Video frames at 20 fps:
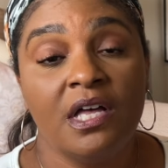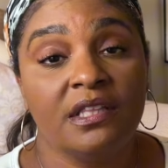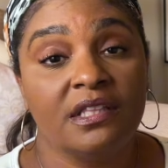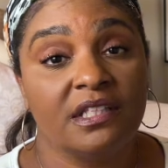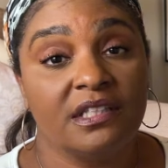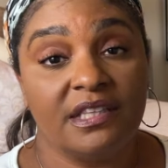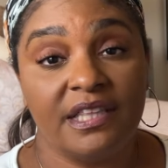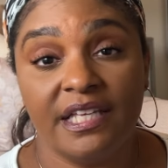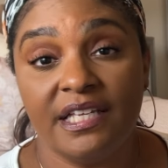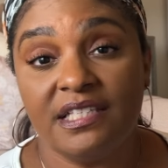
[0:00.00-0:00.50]
the
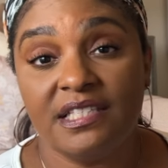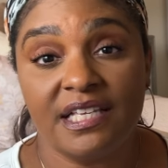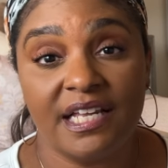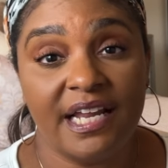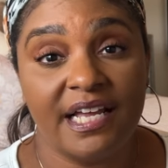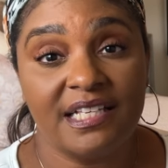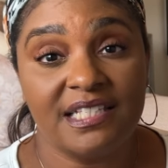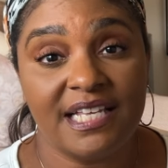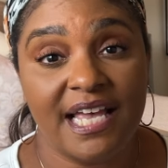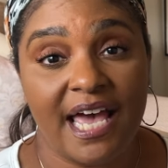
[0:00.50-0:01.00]
things that
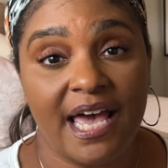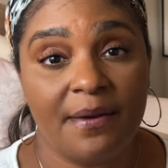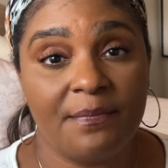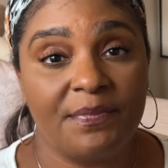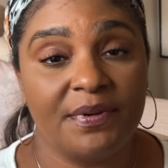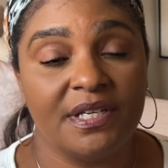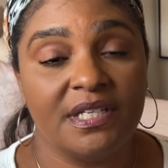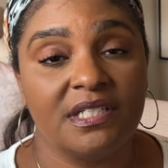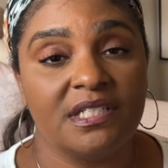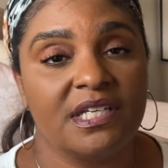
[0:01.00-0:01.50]
has
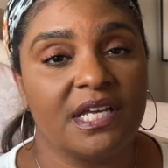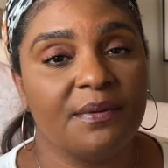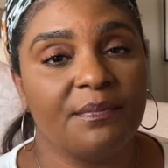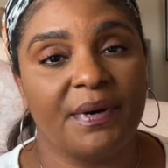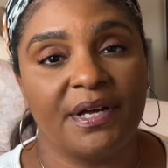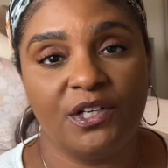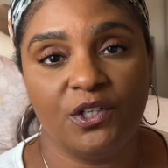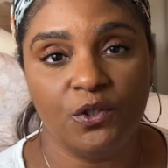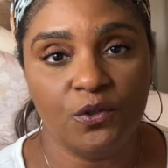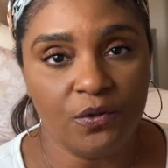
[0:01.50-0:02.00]
happened in my
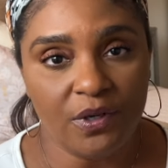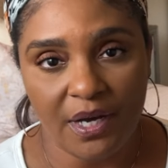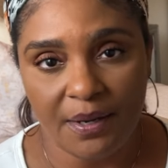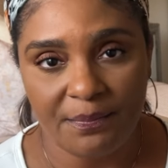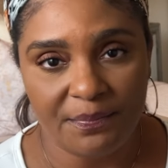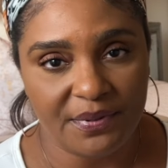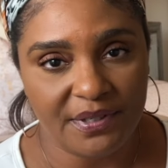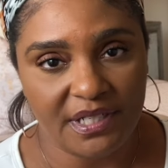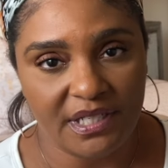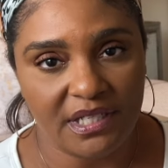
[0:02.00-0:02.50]
new
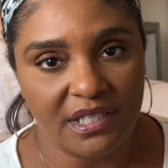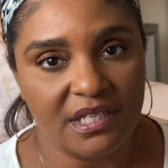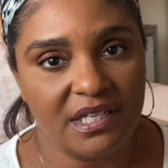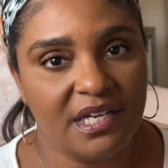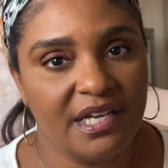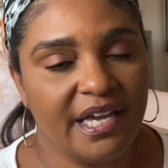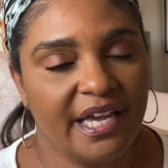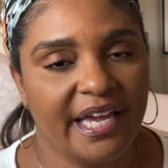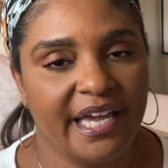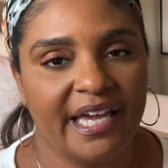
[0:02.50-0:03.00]
company,
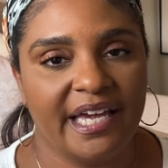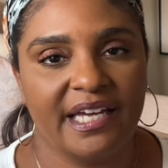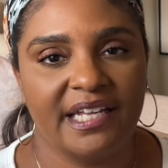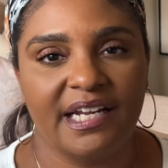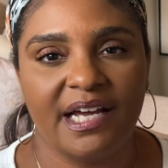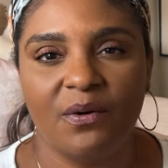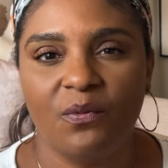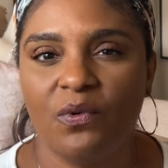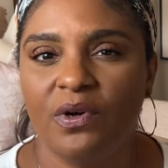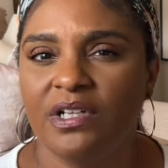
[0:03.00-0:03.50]
and
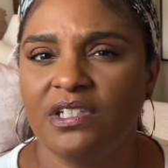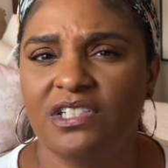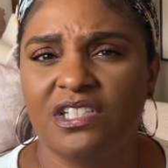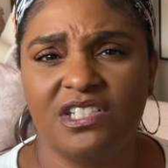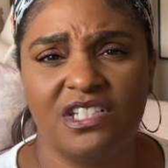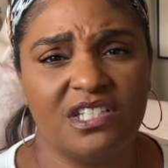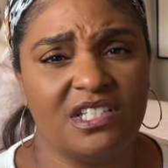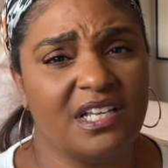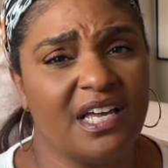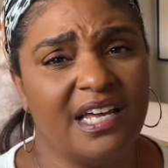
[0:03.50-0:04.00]
I wanted to
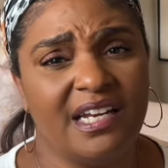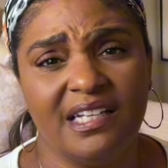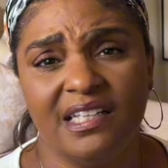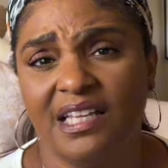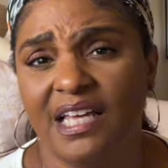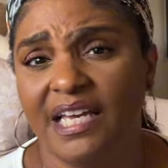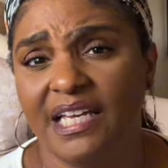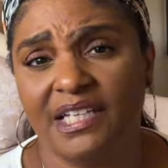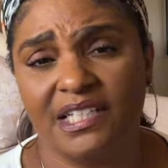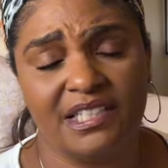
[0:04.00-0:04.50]
just kind of
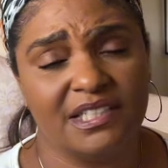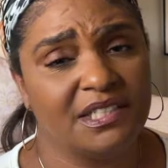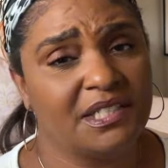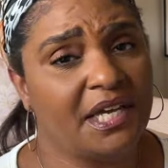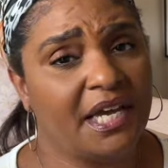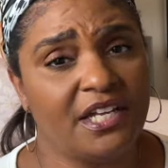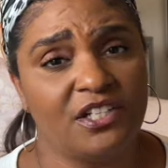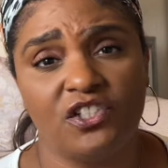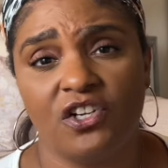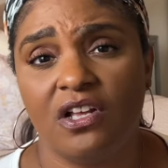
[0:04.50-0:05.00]
like
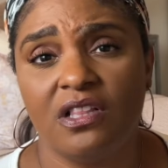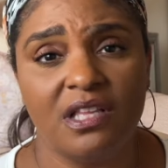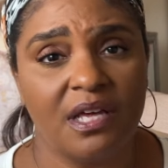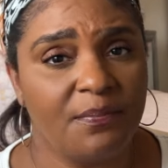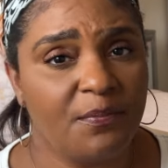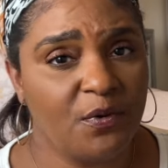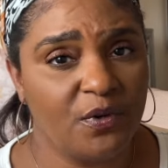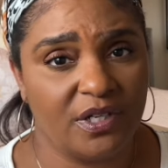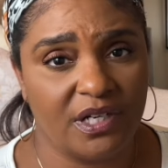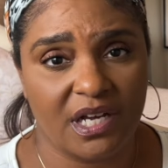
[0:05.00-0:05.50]
catch y'all
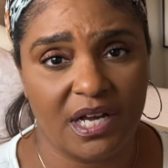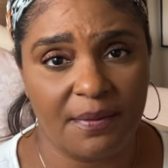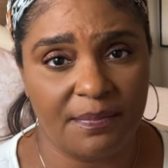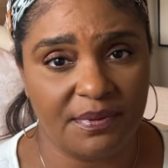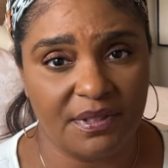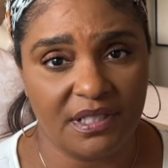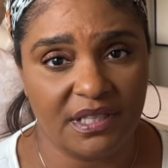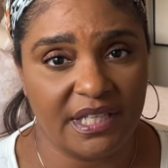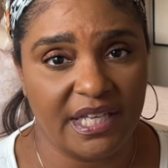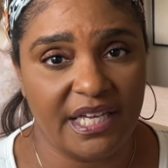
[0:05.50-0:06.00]
up on a couple
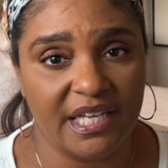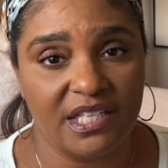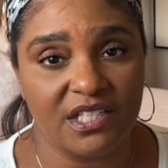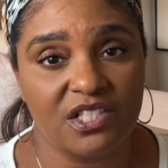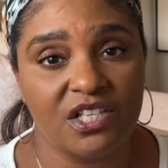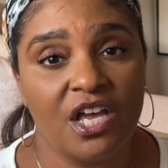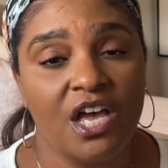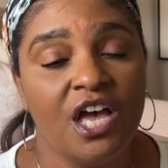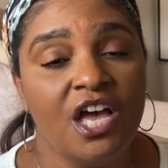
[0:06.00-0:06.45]
of things.